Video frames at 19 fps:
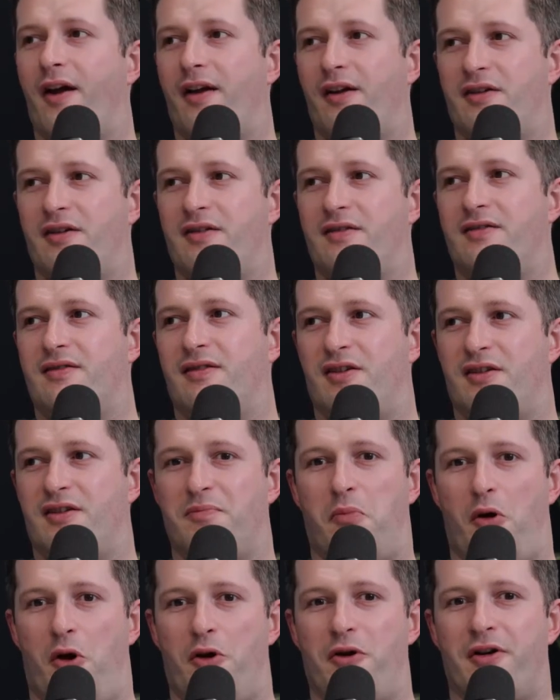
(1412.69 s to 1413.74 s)
You're just
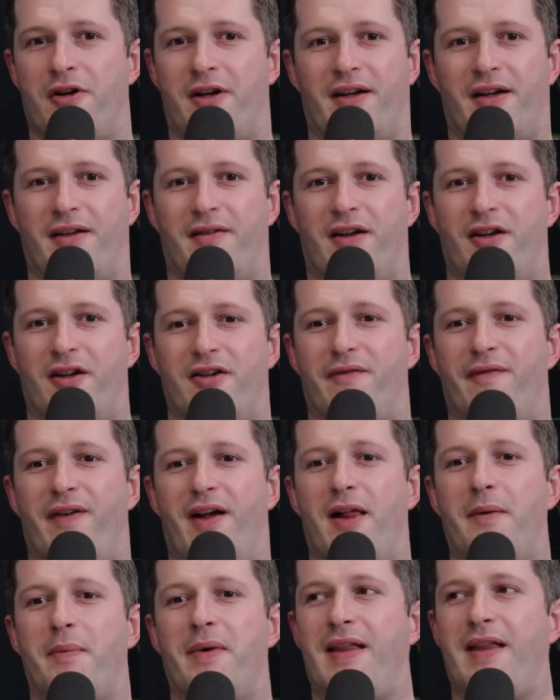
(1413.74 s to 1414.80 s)
bonding and you're
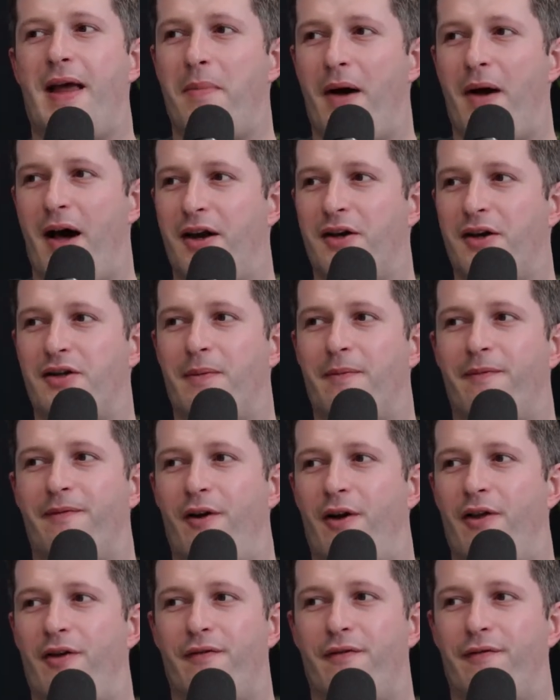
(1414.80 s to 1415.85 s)
developing that partnership
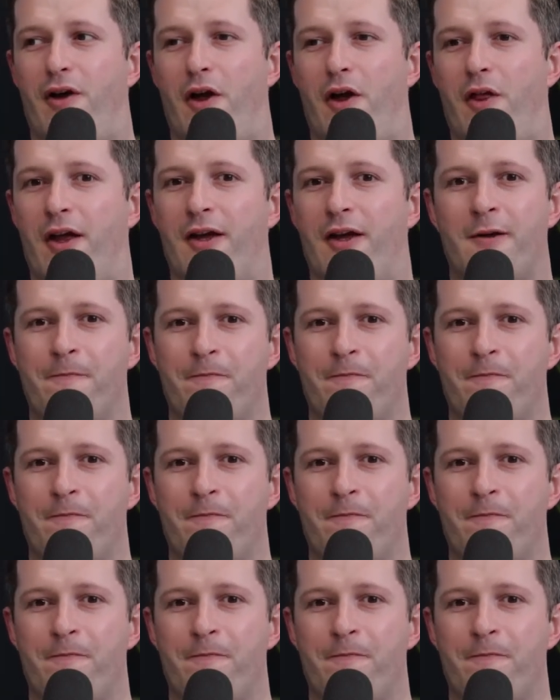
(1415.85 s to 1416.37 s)
further and further.